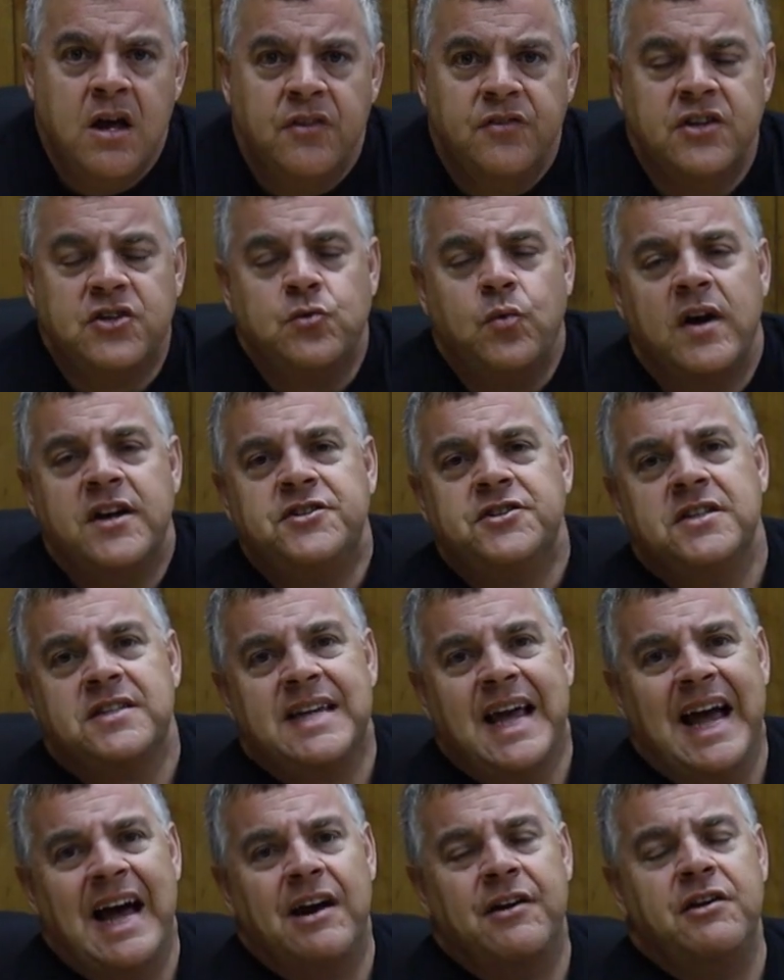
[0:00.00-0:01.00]
This question is,
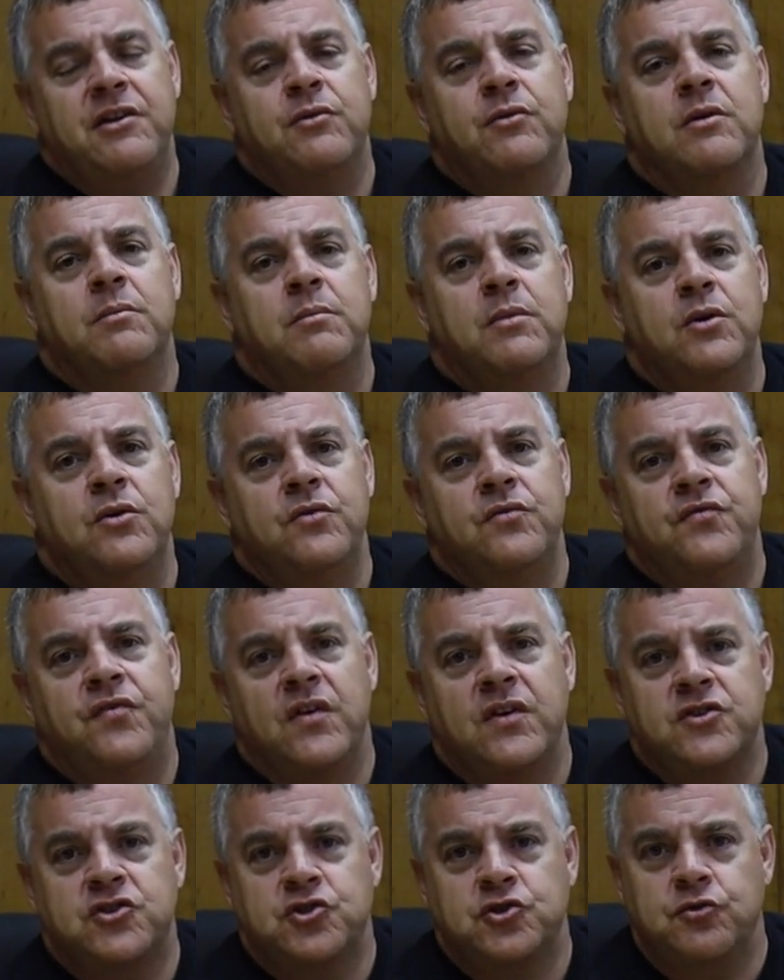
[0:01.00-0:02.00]
how do you remove
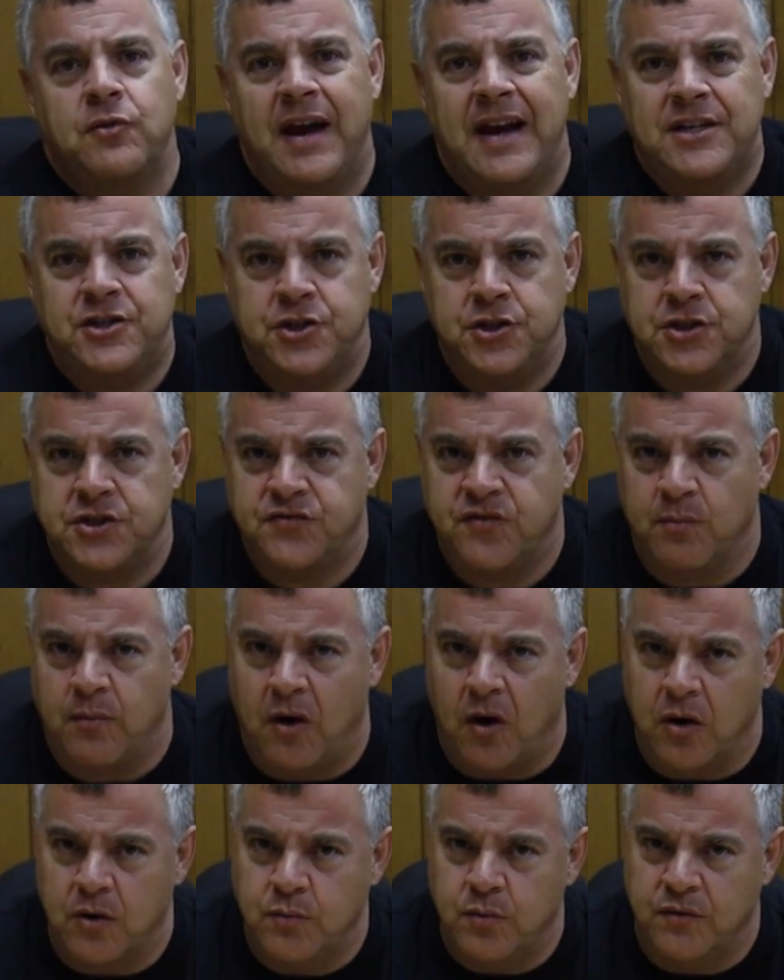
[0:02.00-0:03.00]
scratches from a
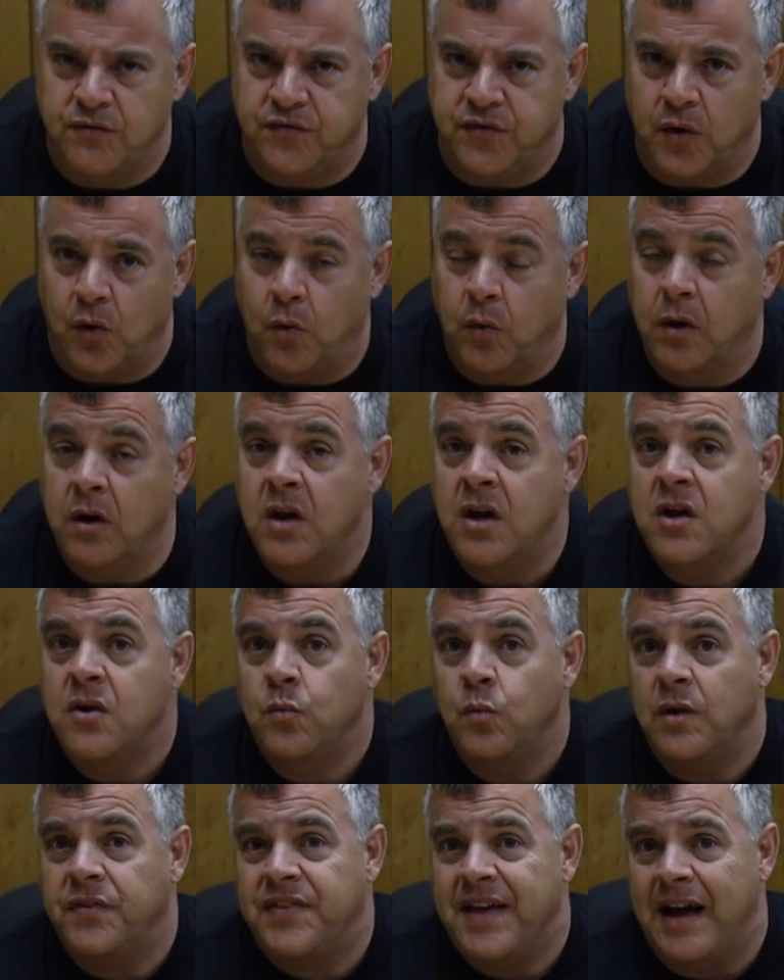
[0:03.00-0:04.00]
hardwood floor
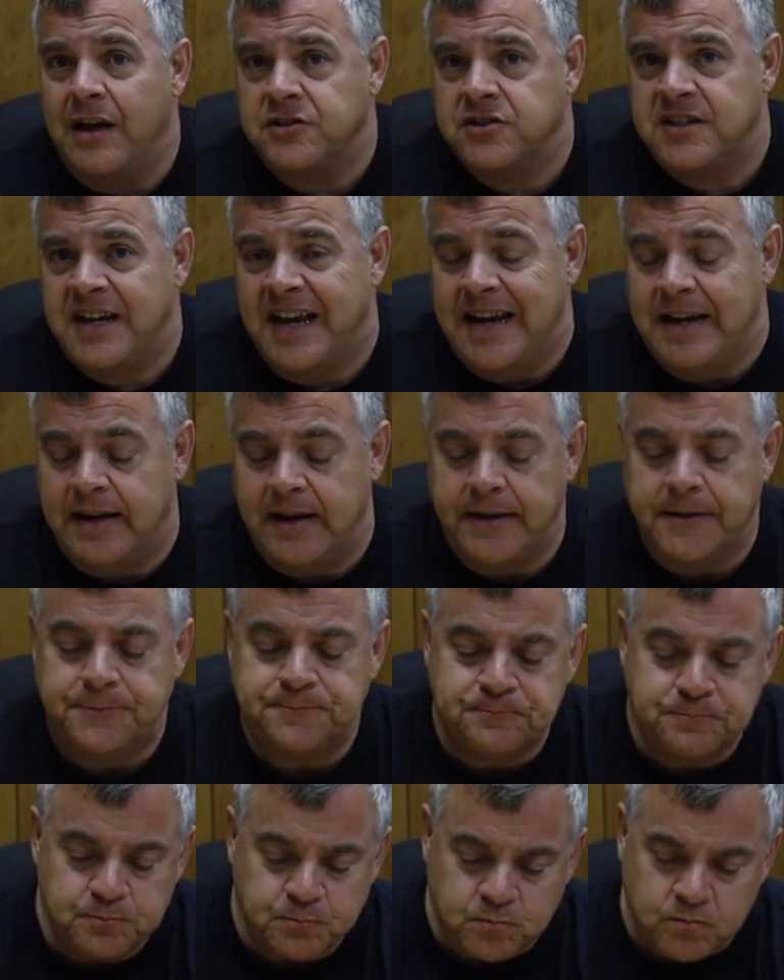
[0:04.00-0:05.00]
without sanding?
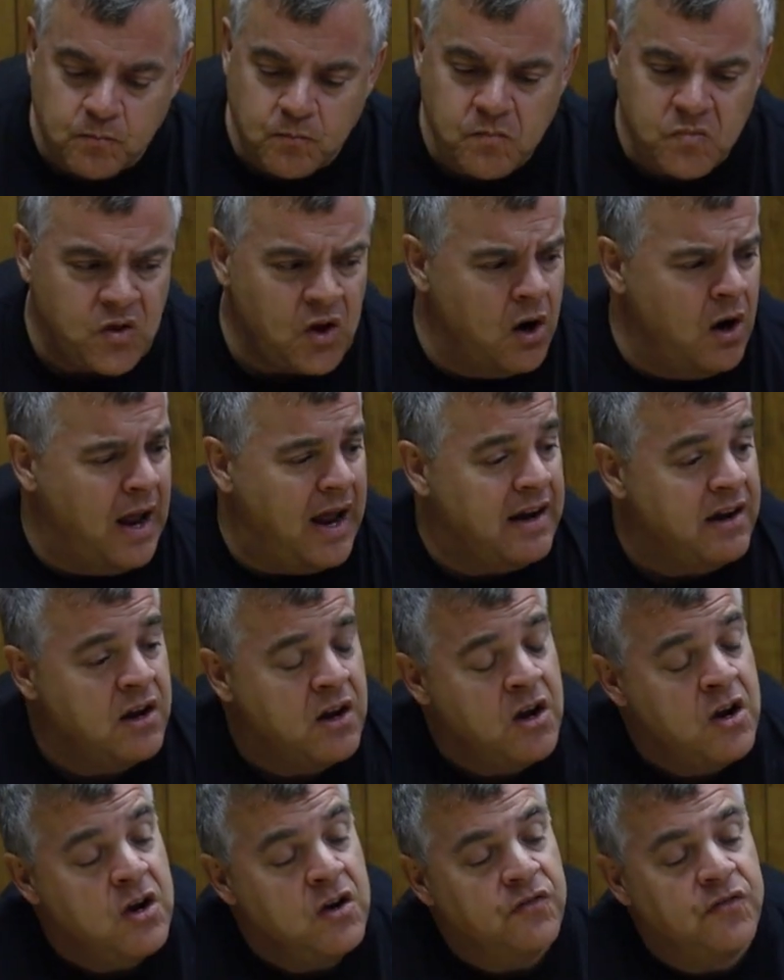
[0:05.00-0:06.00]
All right,
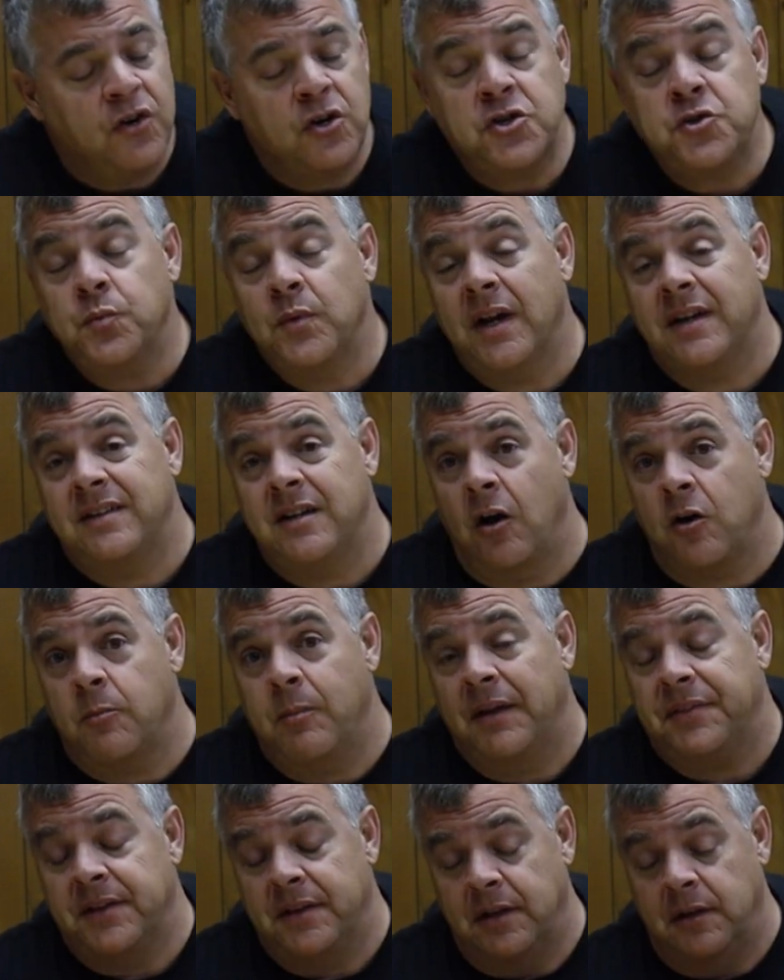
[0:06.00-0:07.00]
first we're going to talk
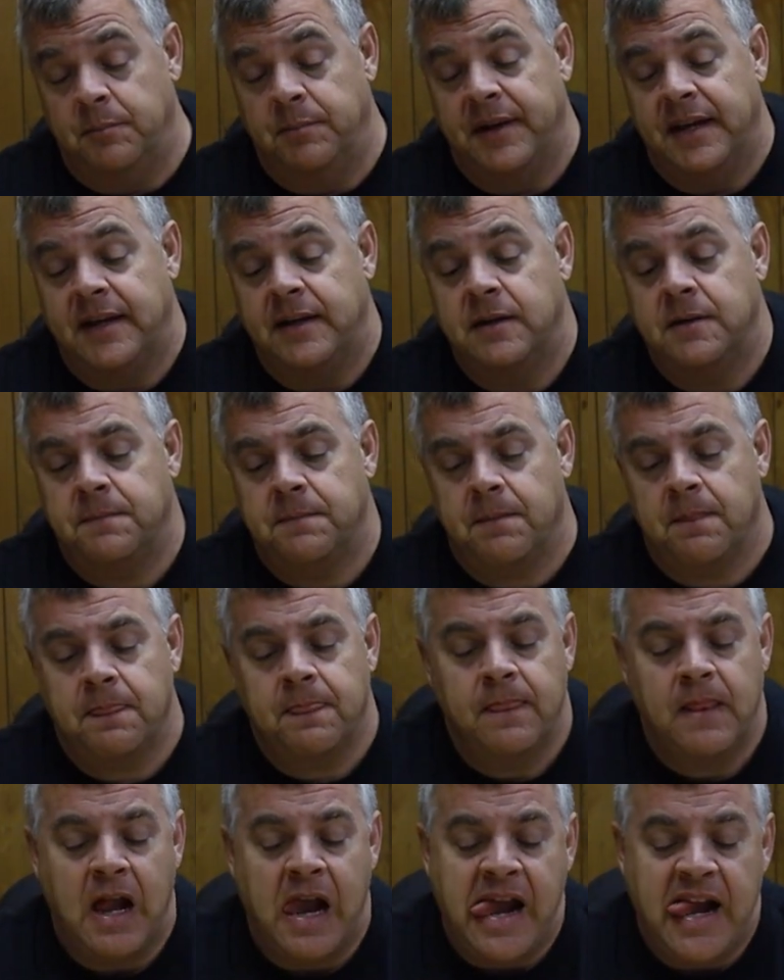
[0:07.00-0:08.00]
about that a little bit.
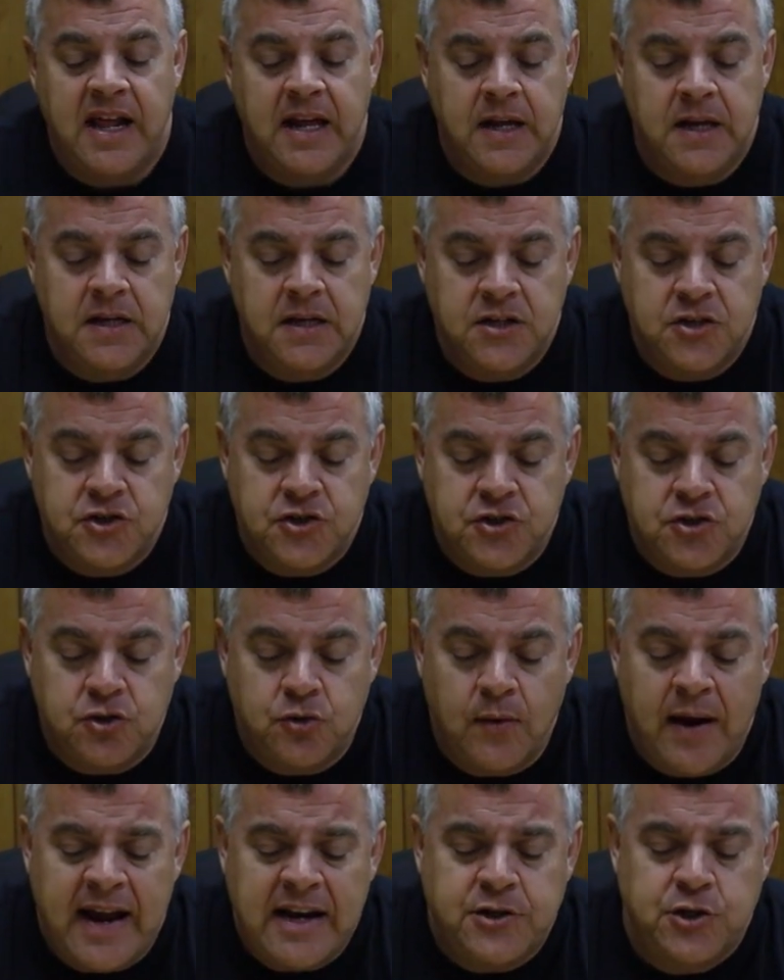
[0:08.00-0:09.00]

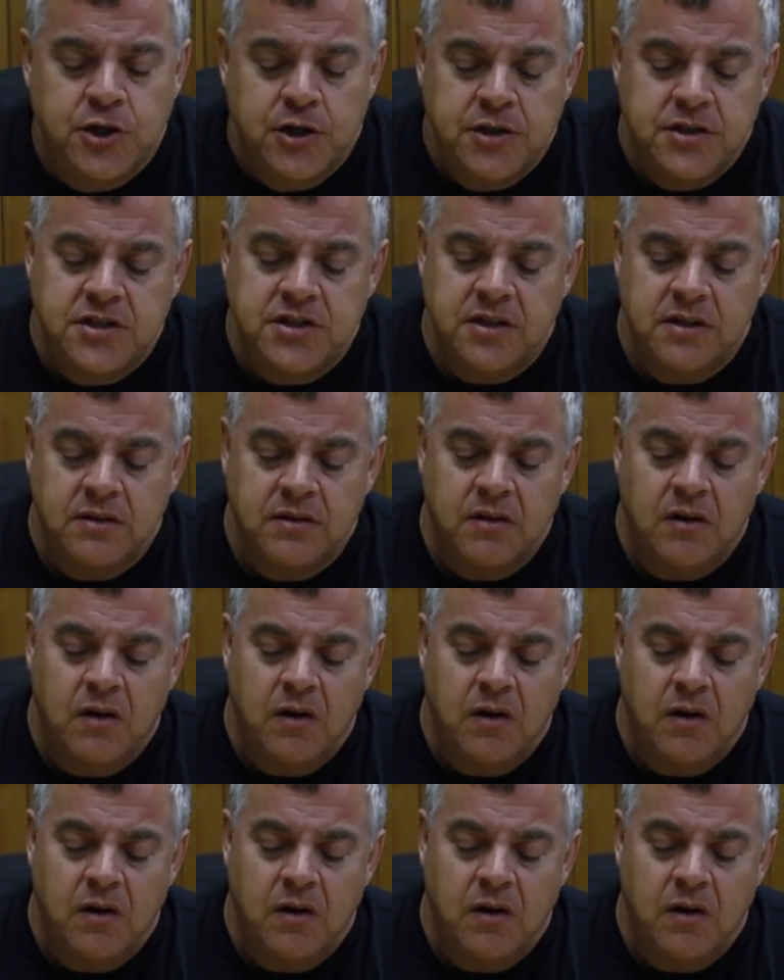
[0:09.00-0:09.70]
Scratches